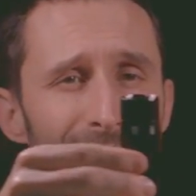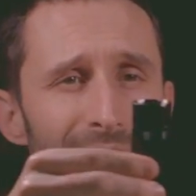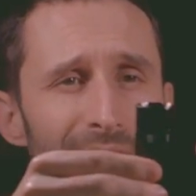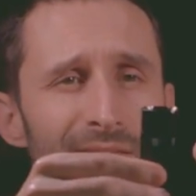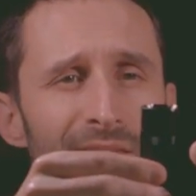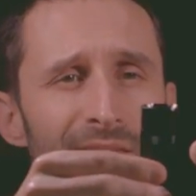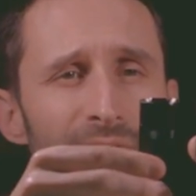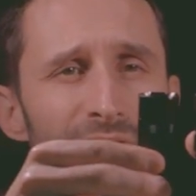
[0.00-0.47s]

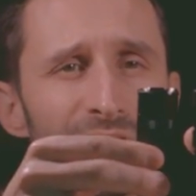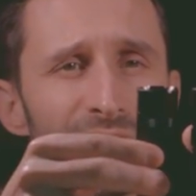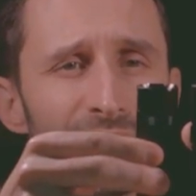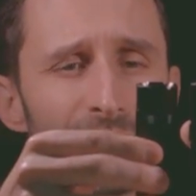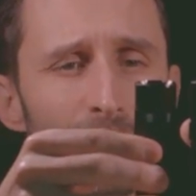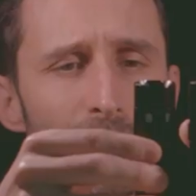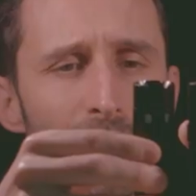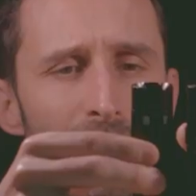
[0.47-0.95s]
It's even
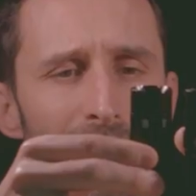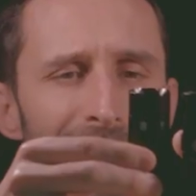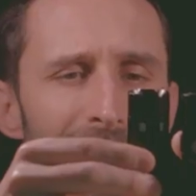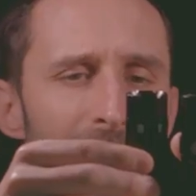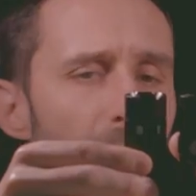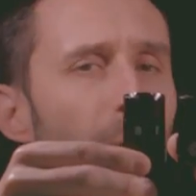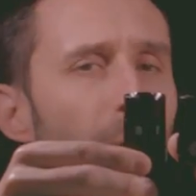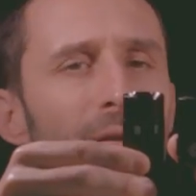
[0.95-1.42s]
small, it,
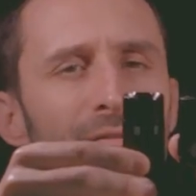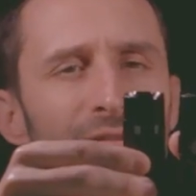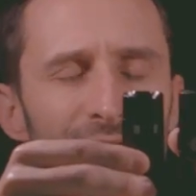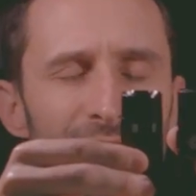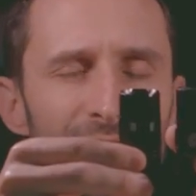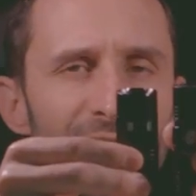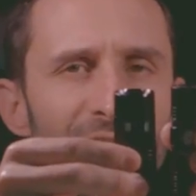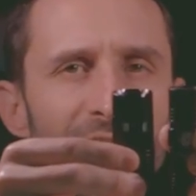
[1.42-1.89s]
well,
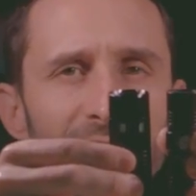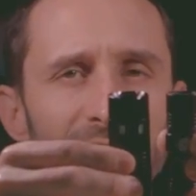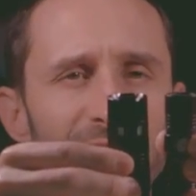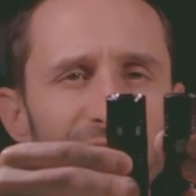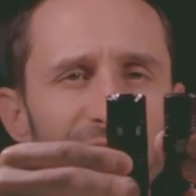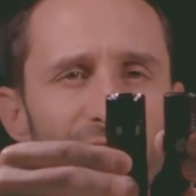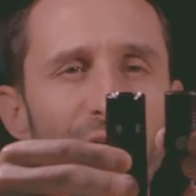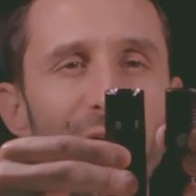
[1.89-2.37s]
just
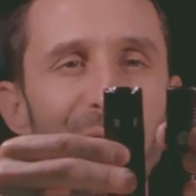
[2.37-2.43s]
slightly so,